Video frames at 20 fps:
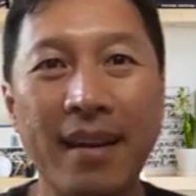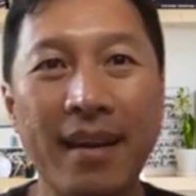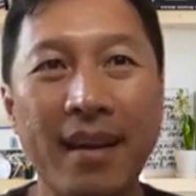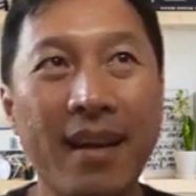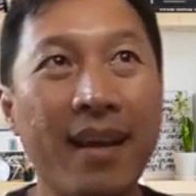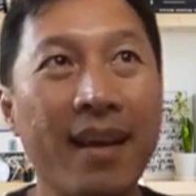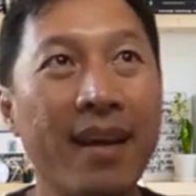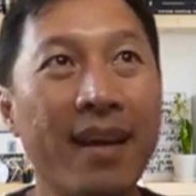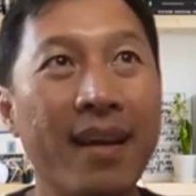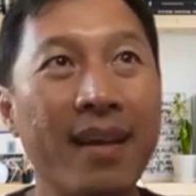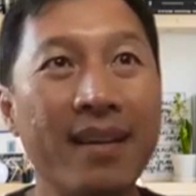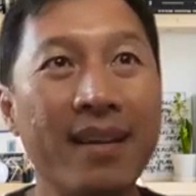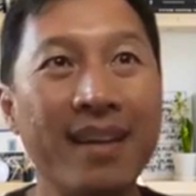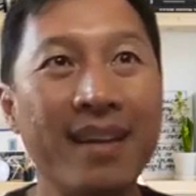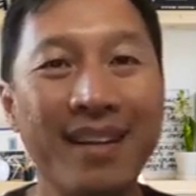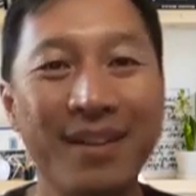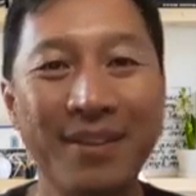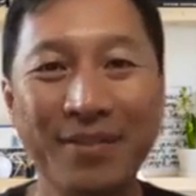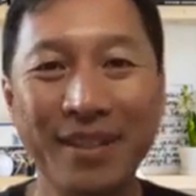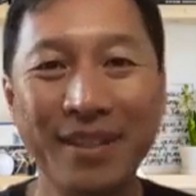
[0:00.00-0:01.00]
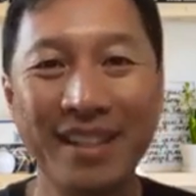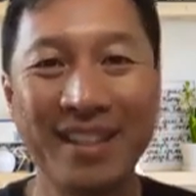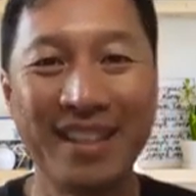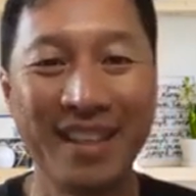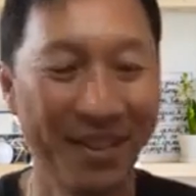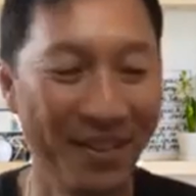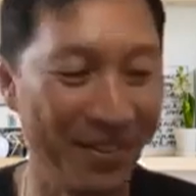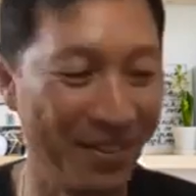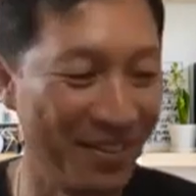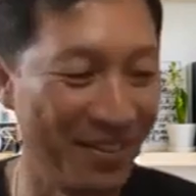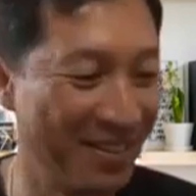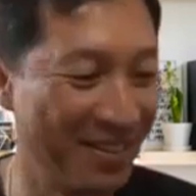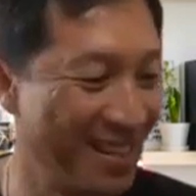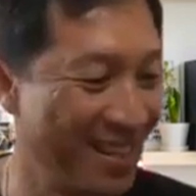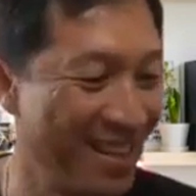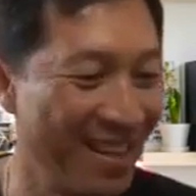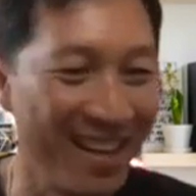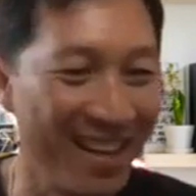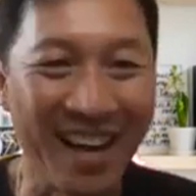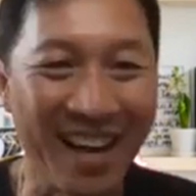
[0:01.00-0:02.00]
And here we go.
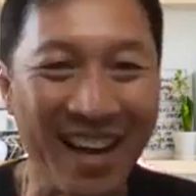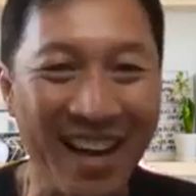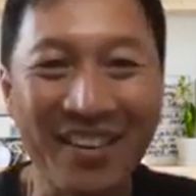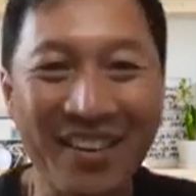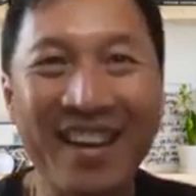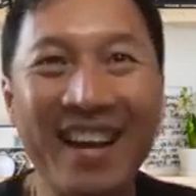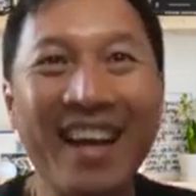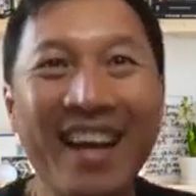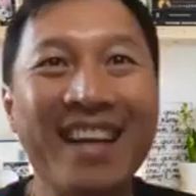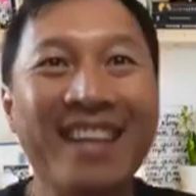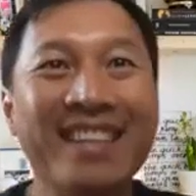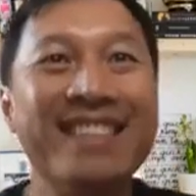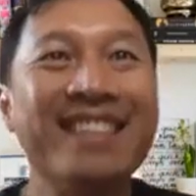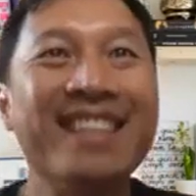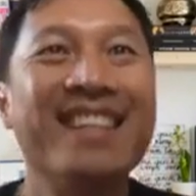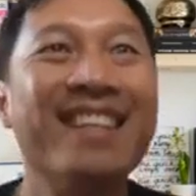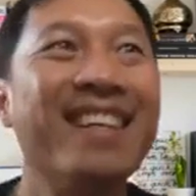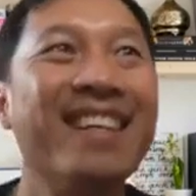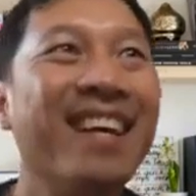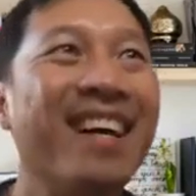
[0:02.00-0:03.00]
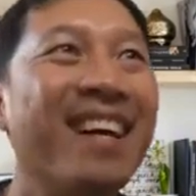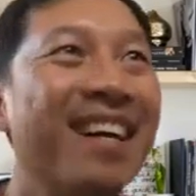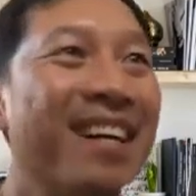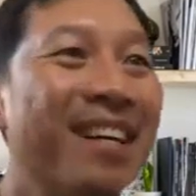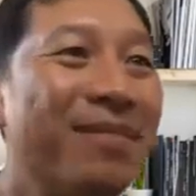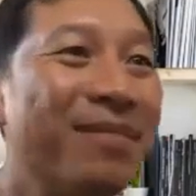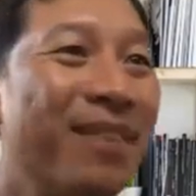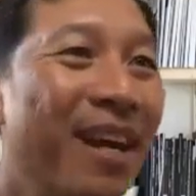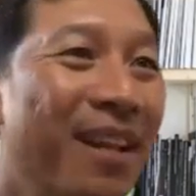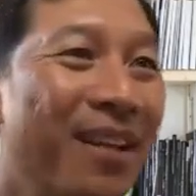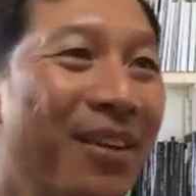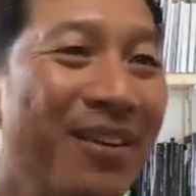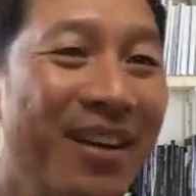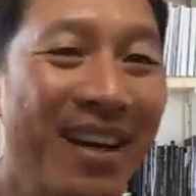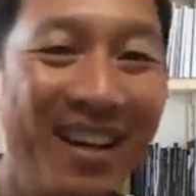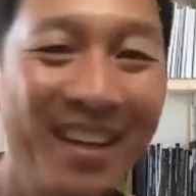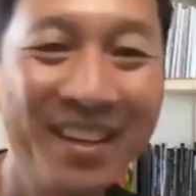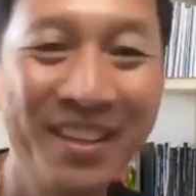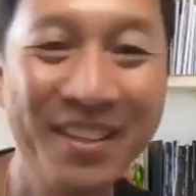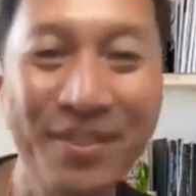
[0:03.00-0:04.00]
All right.
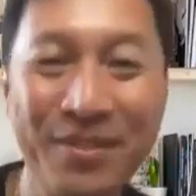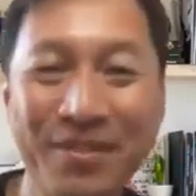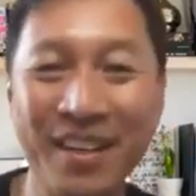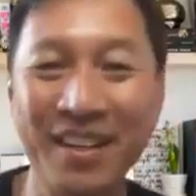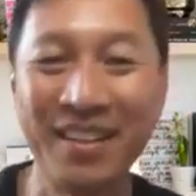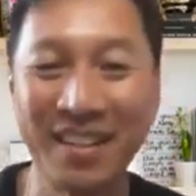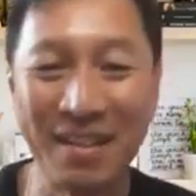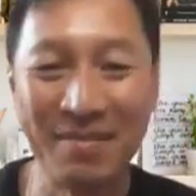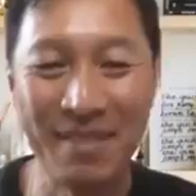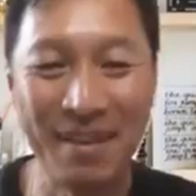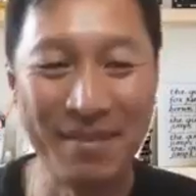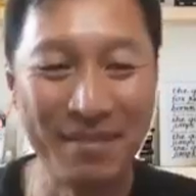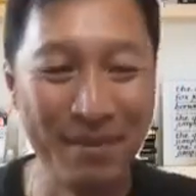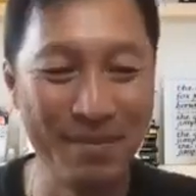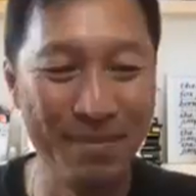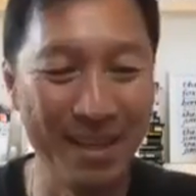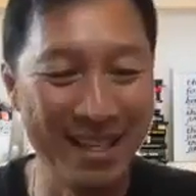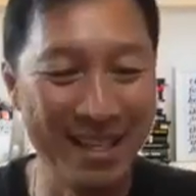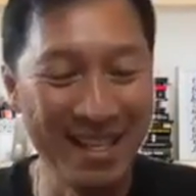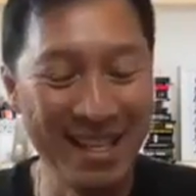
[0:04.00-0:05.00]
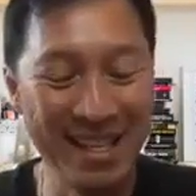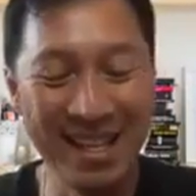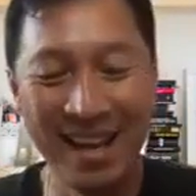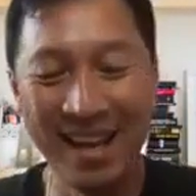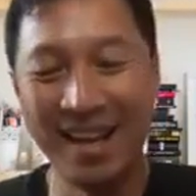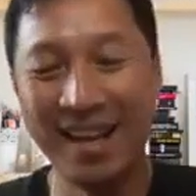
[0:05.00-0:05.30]
Hello. Welcome, everybody.